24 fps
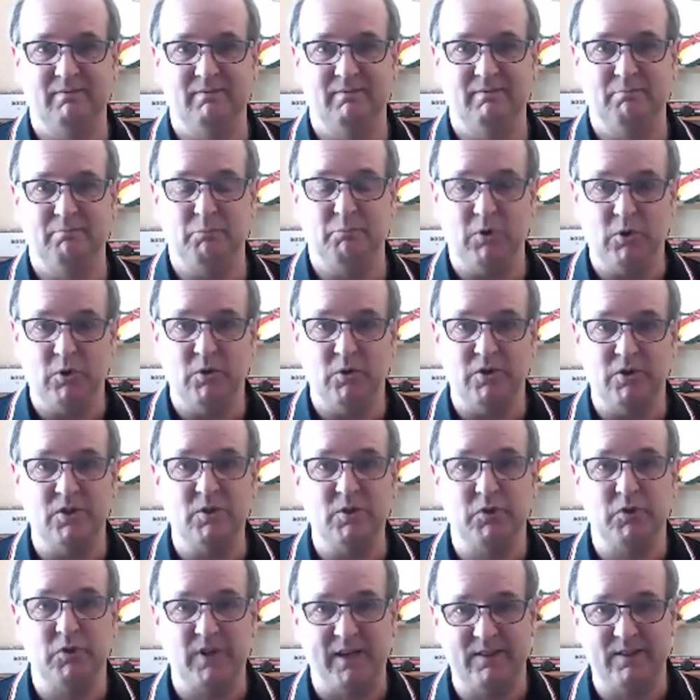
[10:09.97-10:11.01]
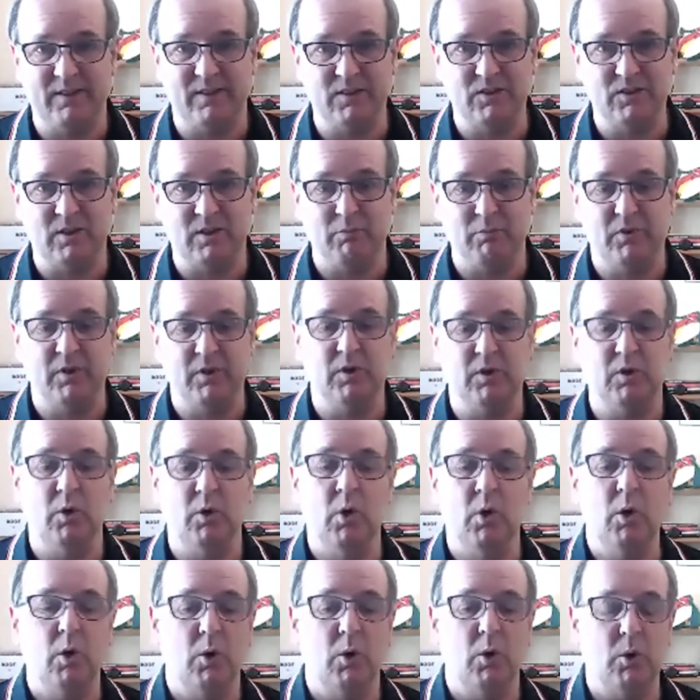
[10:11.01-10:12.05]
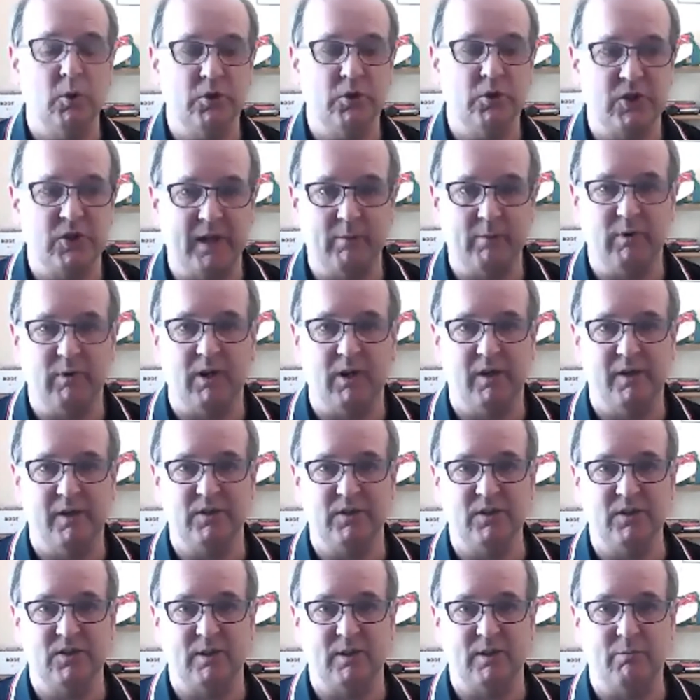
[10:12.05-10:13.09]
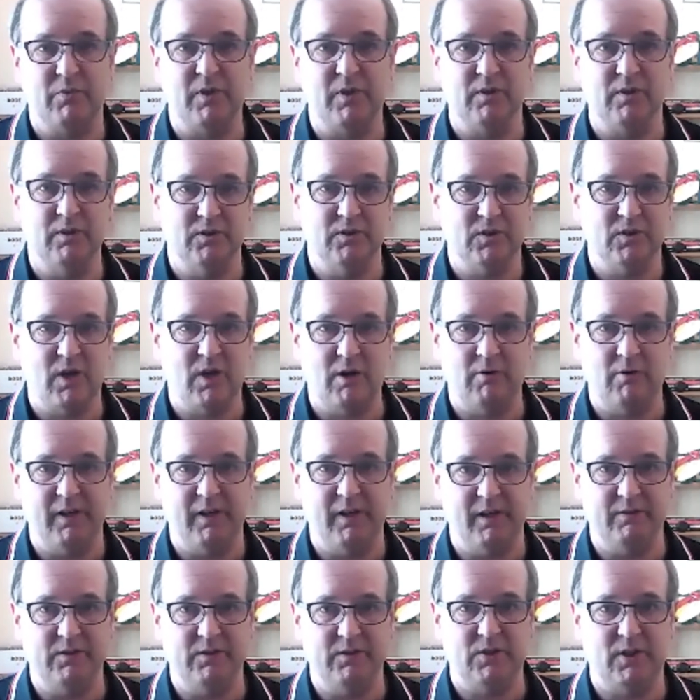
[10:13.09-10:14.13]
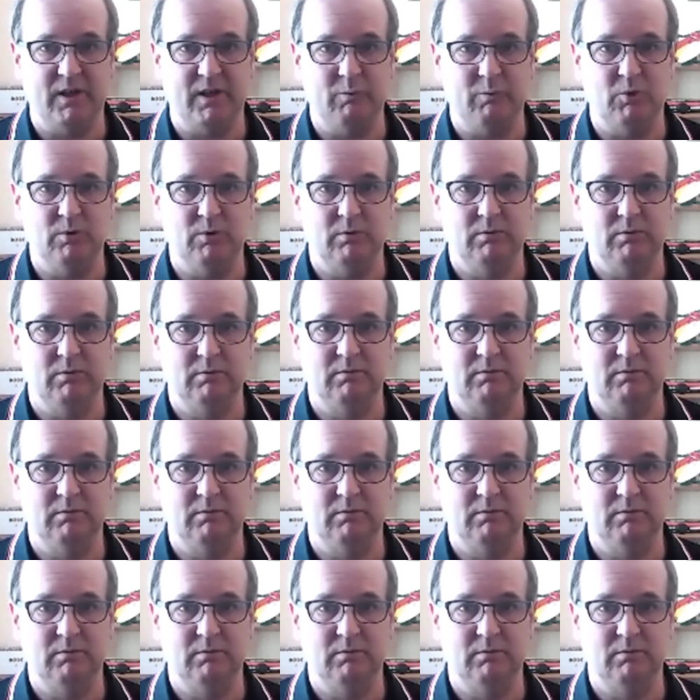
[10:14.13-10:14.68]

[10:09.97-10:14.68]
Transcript: because it's protecting something or stabilizing something that's currently unstable.